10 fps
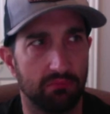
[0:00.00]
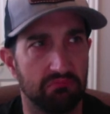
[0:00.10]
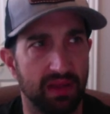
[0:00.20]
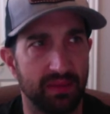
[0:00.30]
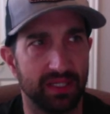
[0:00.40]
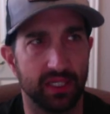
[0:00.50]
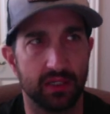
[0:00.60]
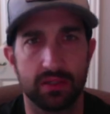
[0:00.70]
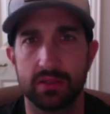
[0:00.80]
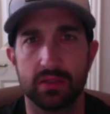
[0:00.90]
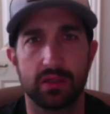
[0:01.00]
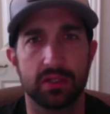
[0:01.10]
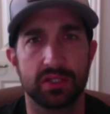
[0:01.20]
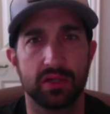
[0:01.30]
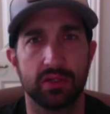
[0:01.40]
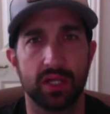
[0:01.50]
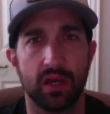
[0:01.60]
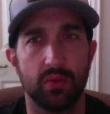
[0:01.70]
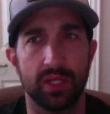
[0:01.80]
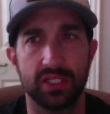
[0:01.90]
maybe a year or so
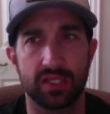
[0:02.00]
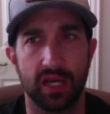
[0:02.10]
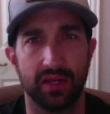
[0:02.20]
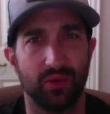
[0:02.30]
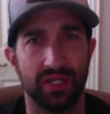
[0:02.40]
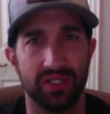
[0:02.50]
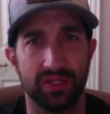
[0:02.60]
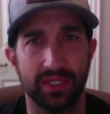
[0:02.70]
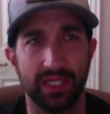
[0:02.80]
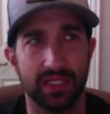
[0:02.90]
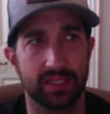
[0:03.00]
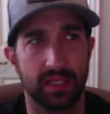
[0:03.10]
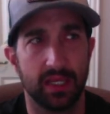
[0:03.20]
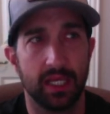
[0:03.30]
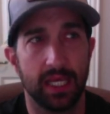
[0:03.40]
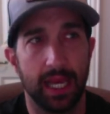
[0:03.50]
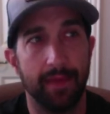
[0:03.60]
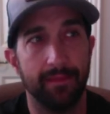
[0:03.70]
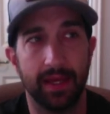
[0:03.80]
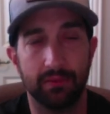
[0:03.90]
ago, we just kind of quit doing it,
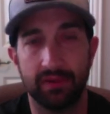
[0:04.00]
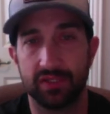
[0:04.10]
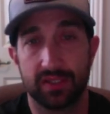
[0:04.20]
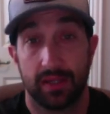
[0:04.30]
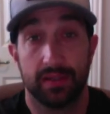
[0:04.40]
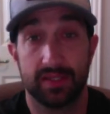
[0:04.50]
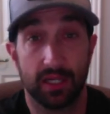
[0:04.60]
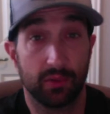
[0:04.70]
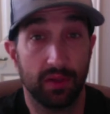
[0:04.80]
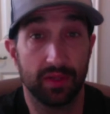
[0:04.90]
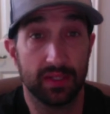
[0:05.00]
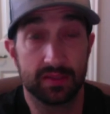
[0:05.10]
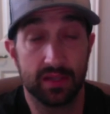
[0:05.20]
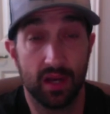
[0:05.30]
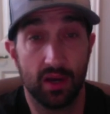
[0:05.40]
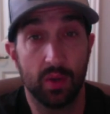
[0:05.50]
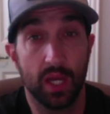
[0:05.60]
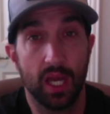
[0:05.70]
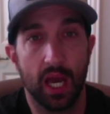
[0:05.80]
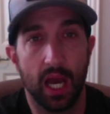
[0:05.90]
and then we've just kind of stuck with it. So
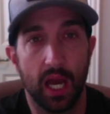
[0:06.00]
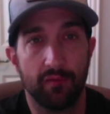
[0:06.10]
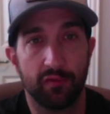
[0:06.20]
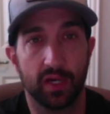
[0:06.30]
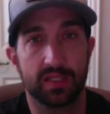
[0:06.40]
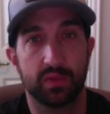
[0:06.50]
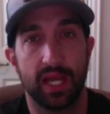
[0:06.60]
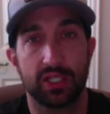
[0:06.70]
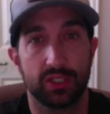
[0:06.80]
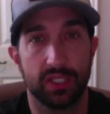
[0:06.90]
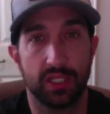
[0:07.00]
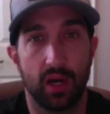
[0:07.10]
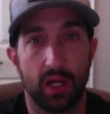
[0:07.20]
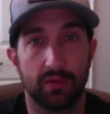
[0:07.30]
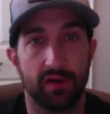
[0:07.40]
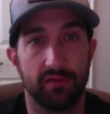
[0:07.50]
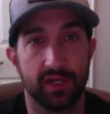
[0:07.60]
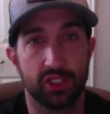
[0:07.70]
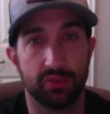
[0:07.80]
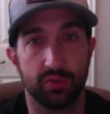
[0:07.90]
for us, we actually all of our
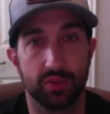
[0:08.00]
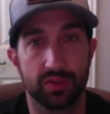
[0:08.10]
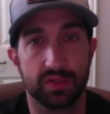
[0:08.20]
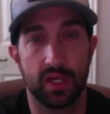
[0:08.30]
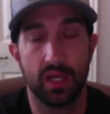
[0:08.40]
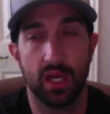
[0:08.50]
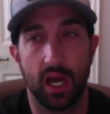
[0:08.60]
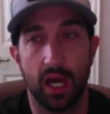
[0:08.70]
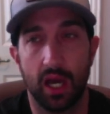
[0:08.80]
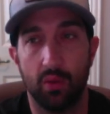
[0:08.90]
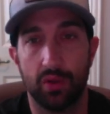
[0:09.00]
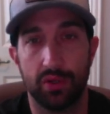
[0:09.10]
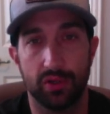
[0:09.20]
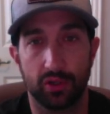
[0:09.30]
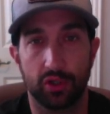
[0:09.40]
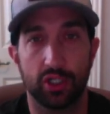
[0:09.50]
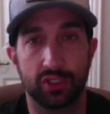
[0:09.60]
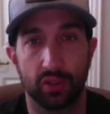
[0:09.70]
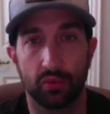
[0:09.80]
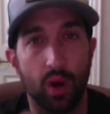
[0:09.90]
vegetables, whether they're cooked
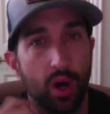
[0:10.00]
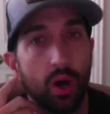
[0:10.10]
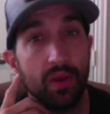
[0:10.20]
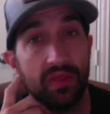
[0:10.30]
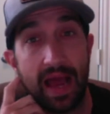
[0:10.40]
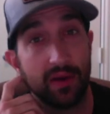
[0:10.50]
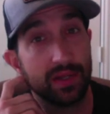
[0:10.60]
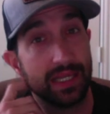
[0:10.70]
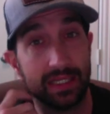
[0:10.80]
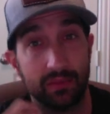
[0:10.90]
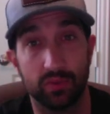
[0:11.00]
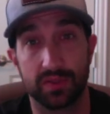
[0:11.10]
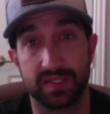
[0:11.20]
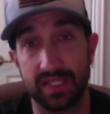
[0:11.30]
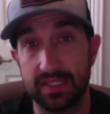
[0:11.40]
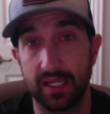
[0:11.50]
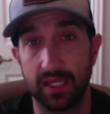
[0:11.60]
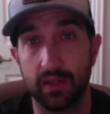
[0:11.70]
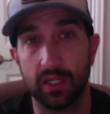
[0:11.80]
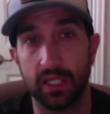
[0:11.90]
or raw, without any real
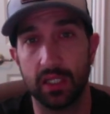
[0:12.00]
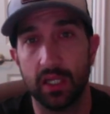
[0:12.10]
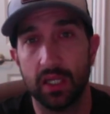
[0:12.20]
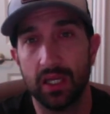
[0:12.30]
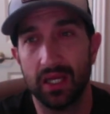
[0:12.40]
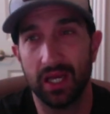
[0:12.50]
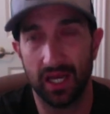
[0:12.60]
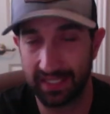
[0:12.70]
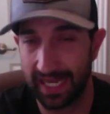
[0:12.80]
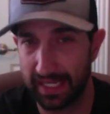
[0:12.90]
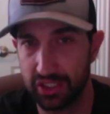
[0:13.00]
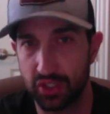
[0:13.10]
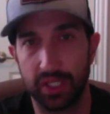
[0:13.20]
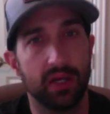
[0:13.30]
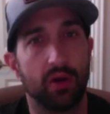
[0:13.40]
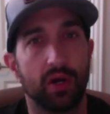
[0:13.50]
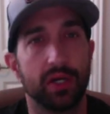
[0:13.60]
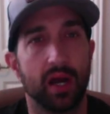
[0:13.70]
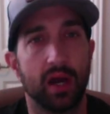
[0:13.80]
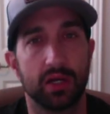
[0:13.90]
seasoning on it. Occasionally
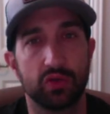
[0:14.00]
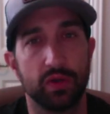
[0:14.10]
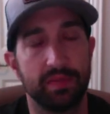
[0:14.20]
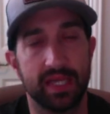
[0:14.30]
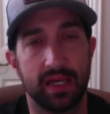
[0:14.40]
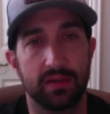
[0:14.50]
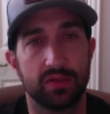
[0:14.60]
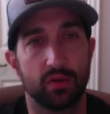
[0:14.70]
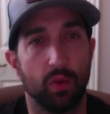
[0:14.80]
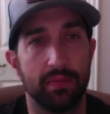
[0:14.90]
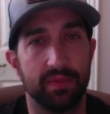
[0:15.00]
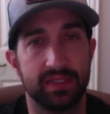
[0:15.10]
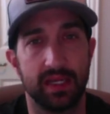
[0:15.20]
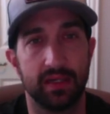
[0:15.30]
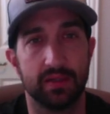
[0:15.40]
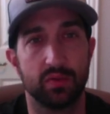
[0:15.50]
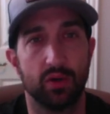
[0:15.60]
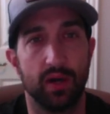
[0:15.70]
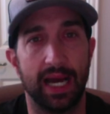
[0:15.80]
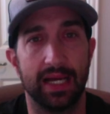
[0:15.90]
on our sweet potatoes or white potatoes,
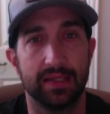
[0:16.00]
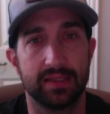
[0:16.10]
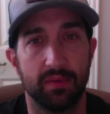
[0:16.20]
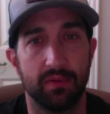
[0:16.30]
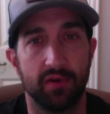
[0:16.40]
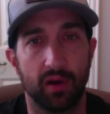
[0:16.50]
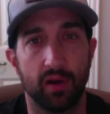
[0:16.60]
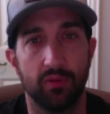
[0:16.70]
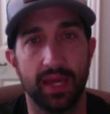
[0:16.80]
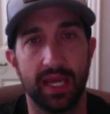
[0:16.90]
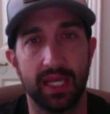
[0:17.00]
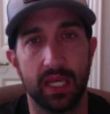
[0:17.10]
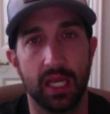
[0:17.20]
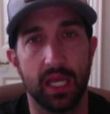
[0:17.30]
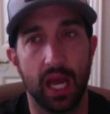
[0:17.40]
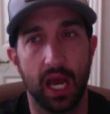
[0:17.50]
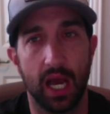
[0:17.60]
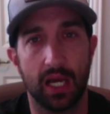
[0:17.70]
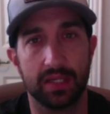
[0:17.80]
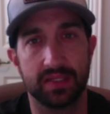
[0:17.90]
we'll add some of our homemade
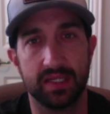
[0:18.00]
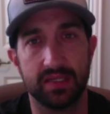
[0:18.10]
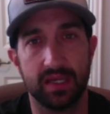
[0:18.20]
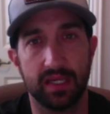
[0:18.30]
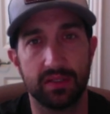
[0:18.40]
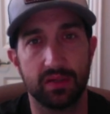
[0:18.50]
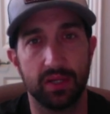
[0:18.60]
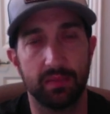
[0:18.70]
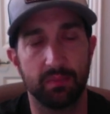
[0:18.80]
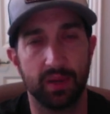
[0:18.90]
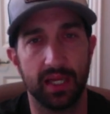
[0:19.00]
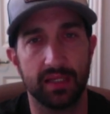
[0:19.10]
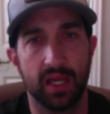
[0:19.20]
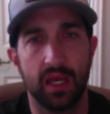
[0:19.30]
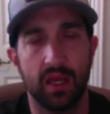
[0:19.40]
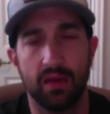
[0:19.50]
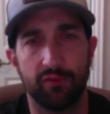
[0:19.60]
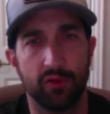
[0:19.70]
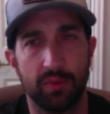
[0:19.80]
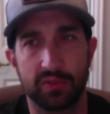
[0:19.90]
seasoning to it, but
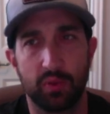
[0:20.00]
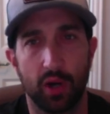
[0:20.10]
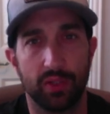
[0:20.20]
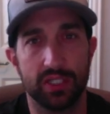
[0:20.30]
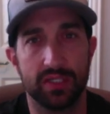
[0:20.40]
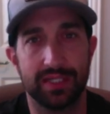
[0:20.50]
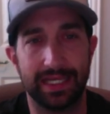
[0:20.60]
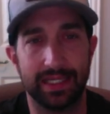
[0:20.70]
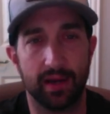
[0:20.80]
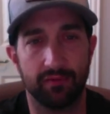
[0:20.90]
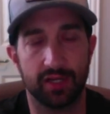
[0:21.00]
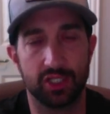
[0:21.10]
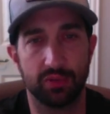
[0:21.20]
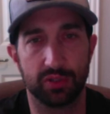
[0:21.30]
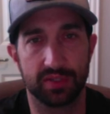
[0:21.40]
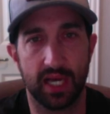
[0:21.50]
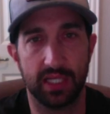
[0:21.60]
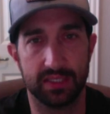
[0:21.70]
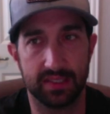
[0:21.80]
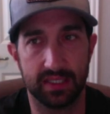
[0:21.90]
for the most part, we just eat our vegetables
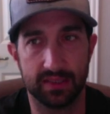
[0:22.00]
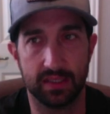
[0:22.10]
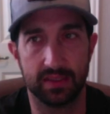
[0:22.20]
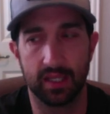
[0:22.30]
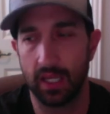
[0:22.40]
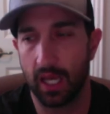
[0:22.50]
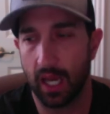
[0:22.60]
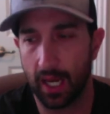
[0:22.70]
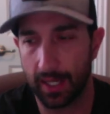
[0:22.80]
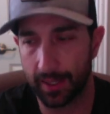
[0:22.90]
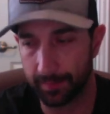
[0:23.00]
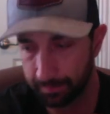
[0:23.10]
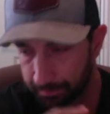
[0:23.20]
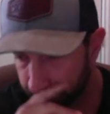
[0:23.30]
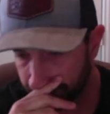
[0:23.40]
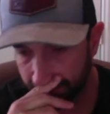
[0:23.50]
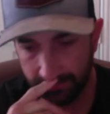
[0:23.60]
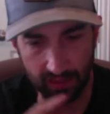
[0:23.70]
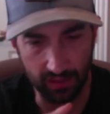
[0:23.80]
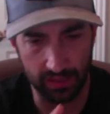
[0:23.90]
unseasoned. Now,
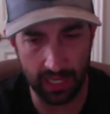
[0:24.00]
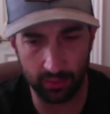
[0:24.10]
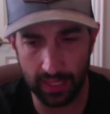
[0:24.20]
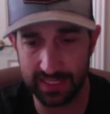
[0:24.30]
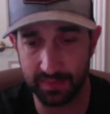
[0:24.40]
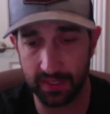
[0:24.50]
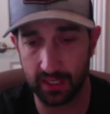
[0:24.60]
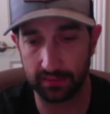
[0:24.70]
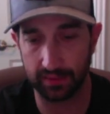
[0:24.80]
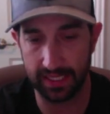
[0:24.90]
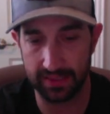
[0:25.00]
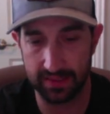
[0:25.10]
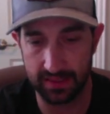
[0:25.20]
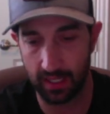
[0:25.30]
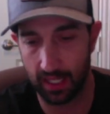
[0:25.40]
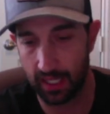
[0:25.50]
last but not least,